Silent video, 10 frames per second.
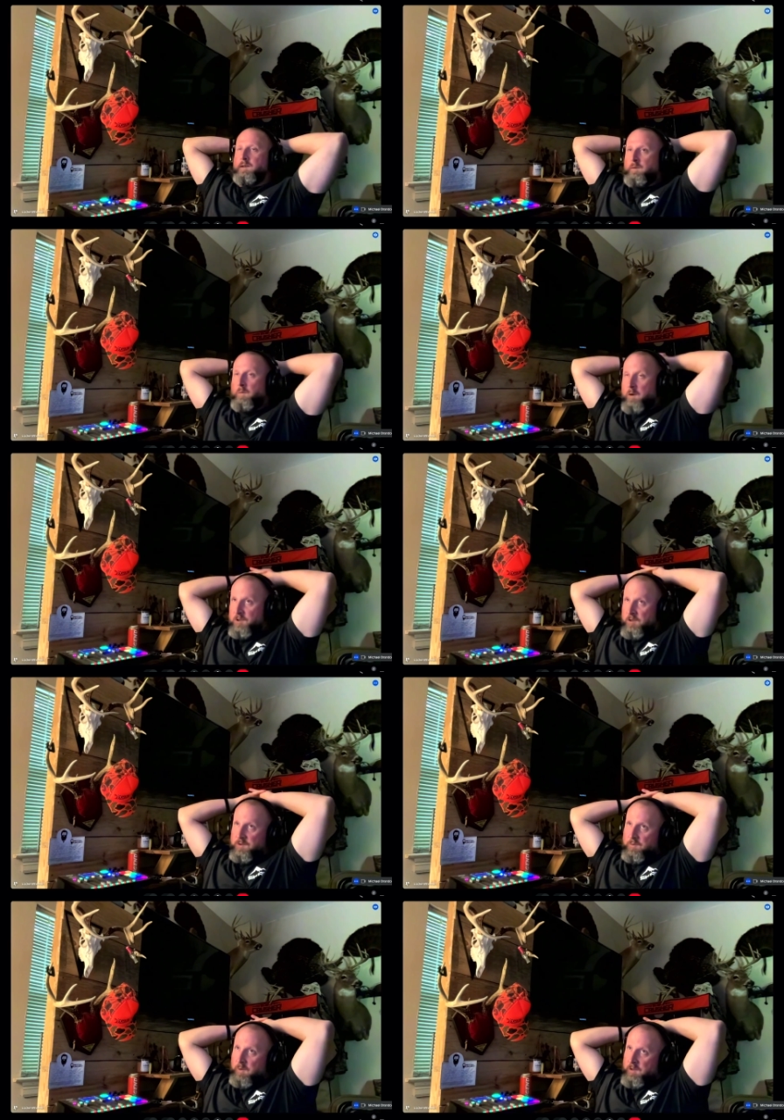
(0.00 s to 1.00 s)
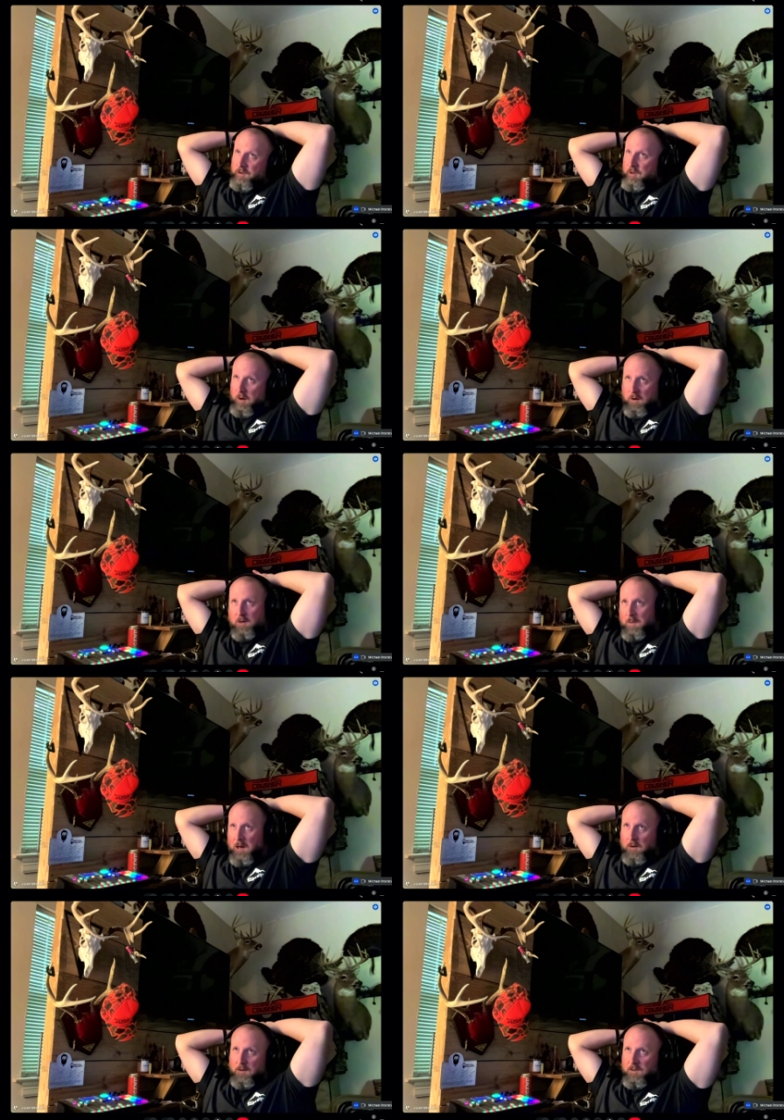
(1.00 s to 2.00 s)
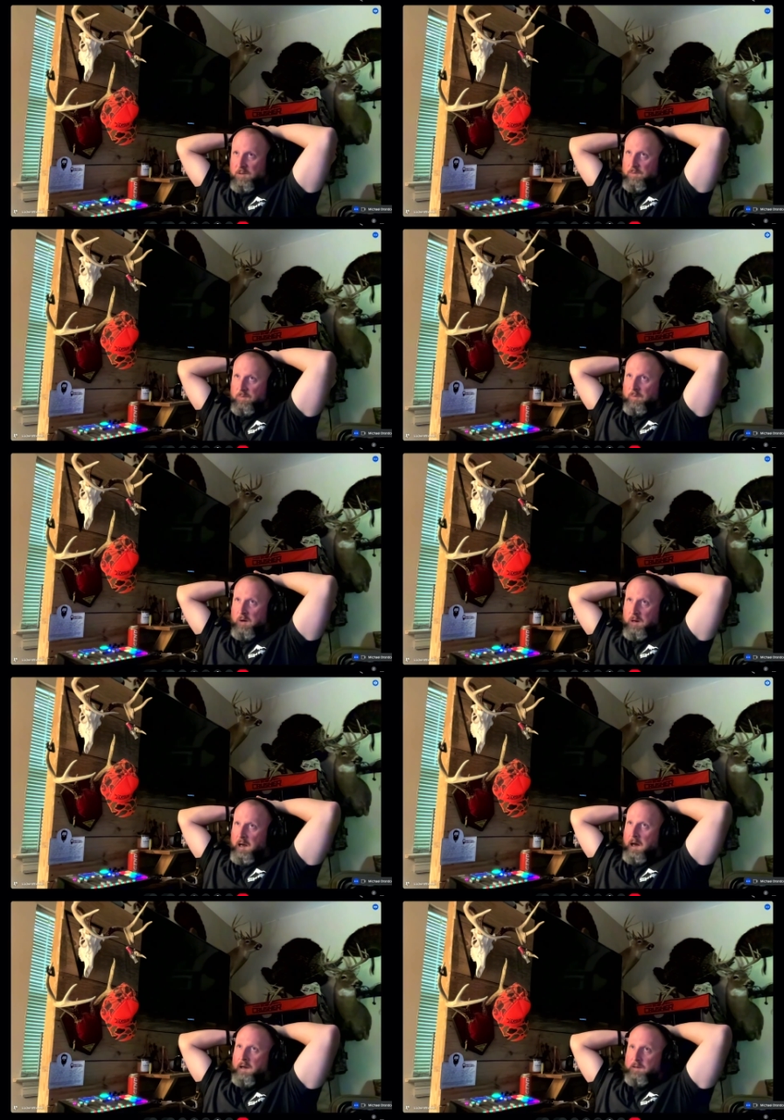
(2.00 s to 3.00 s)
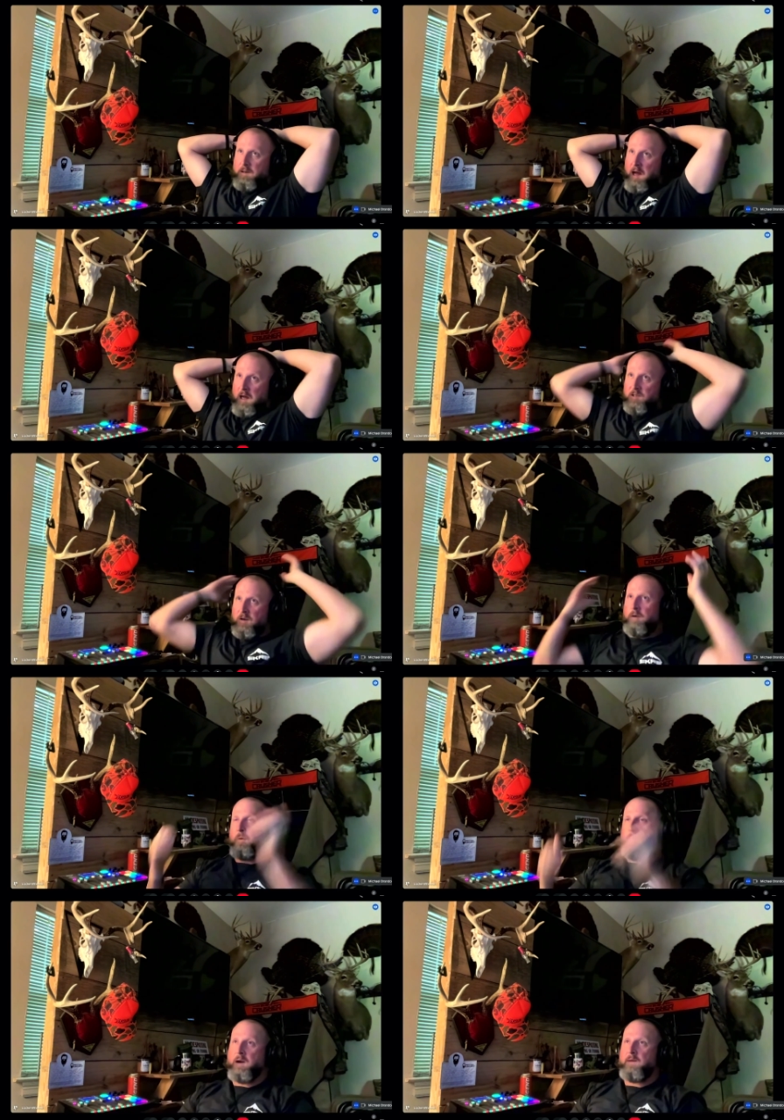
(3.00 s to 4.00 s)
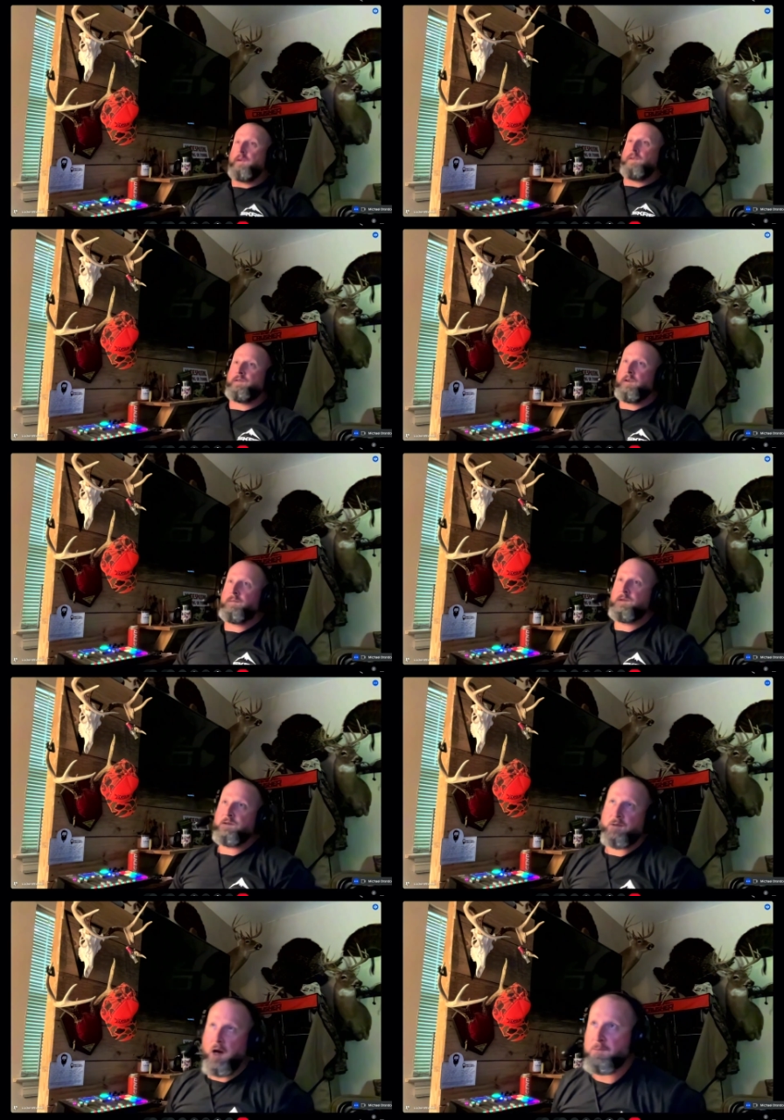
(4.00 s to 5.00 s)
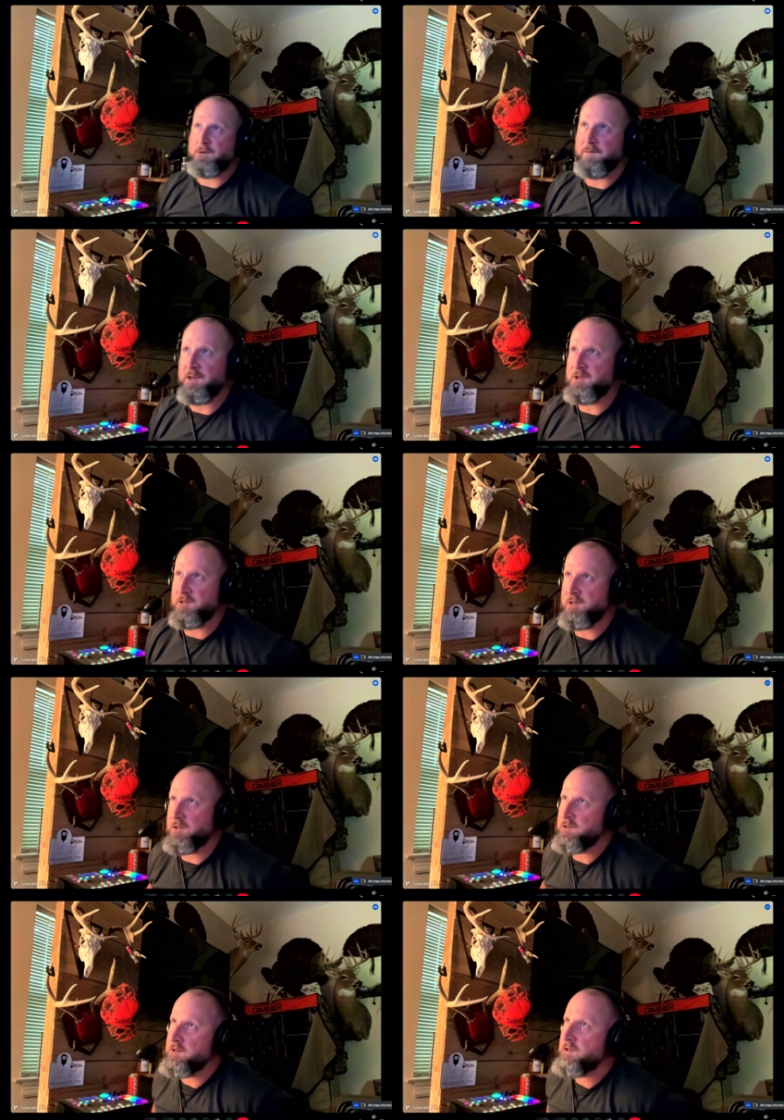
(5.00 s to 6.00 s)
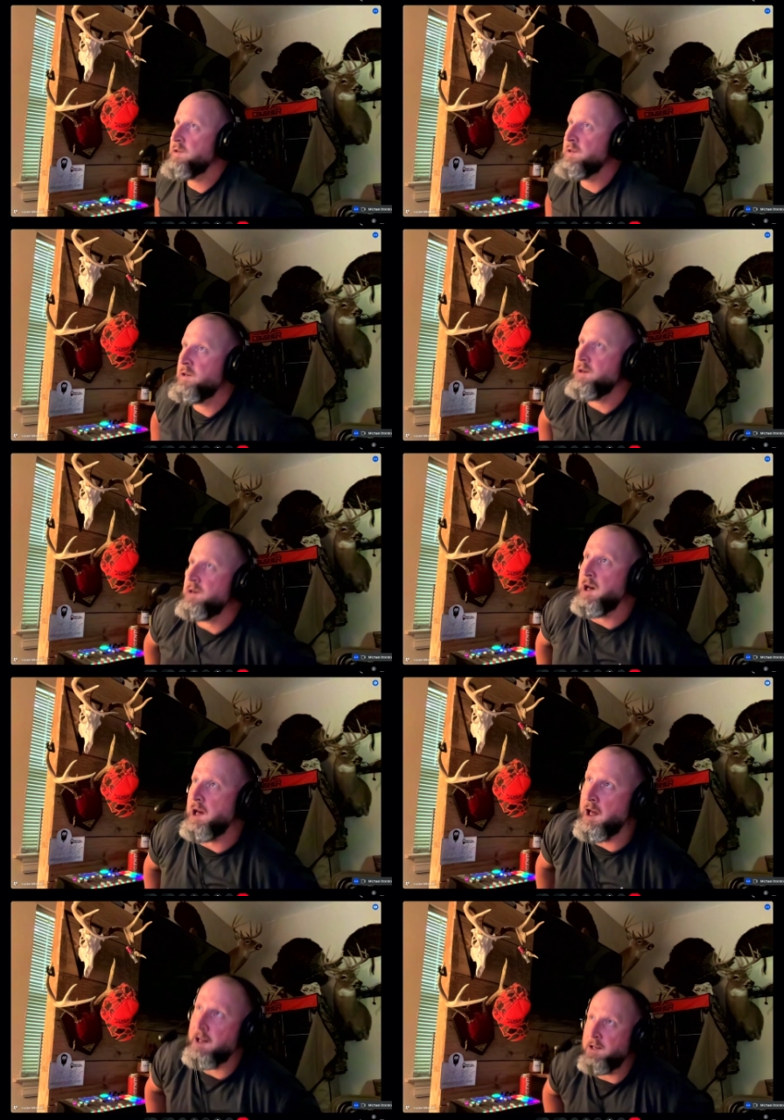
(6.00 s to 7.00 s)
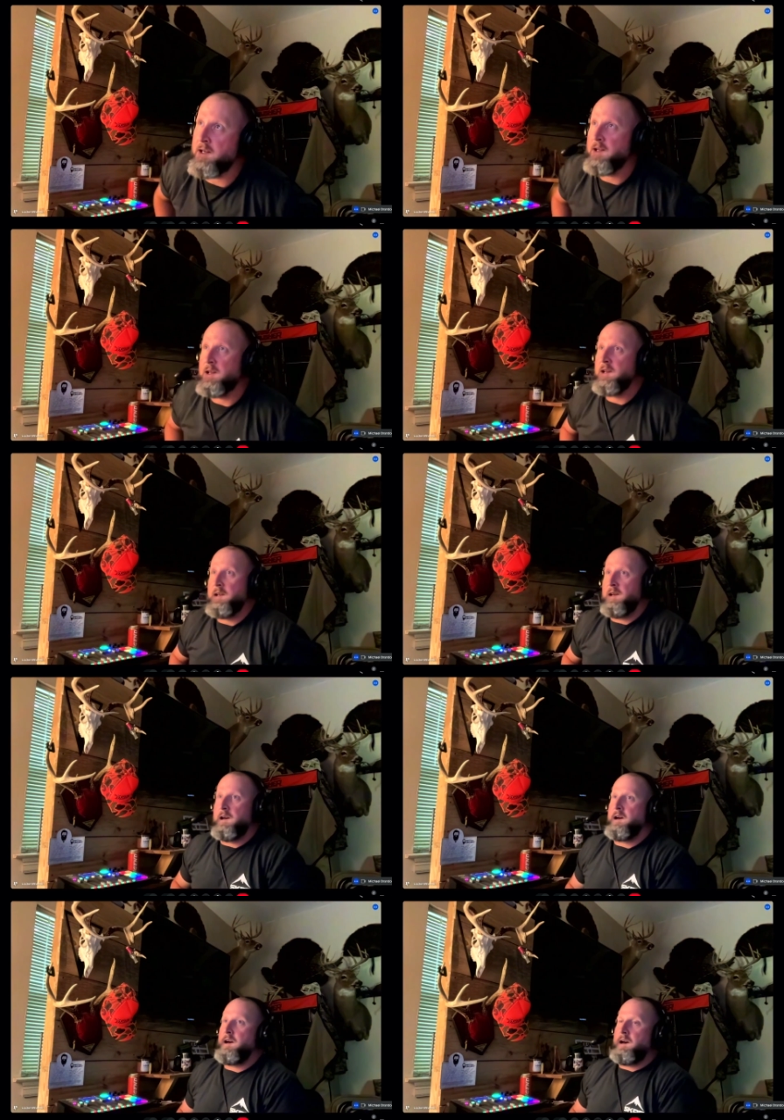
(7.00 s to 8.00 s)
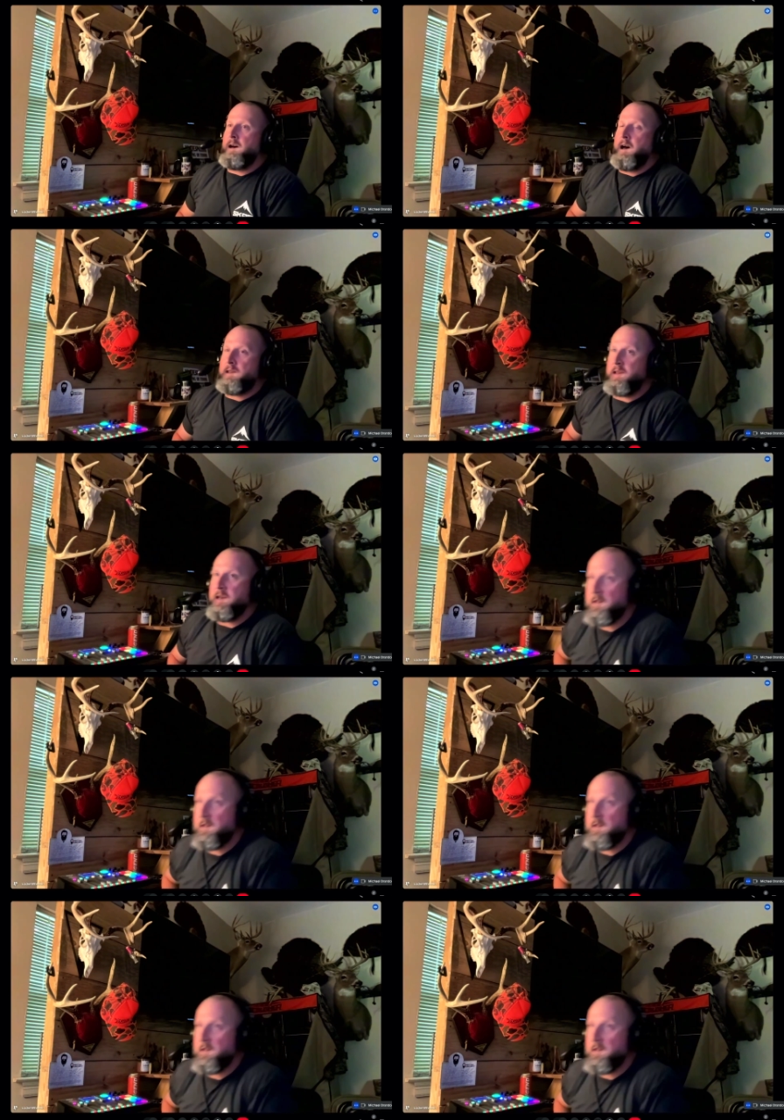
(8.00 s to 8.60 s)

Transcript: what you're talking about is what I term and what I've heard termed as observation sits, and I think